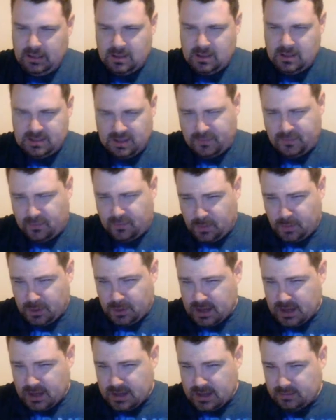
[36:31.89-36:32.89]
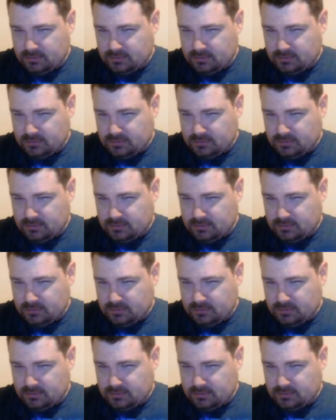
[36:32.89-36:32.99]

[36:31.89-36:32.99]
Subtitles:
Some of them are kind of...